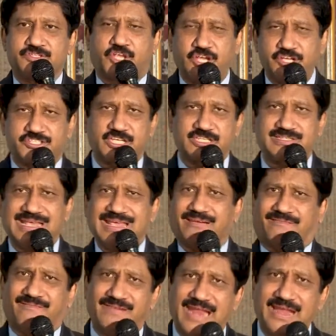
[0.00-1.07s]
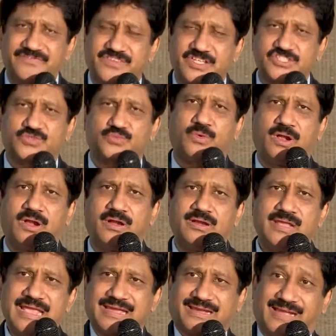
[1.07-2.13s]
Jesus left this
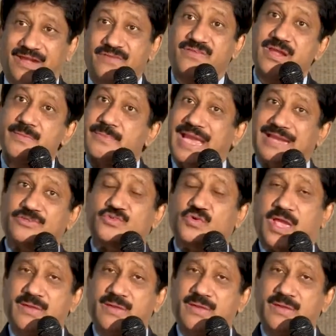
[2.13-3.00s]
world and went back to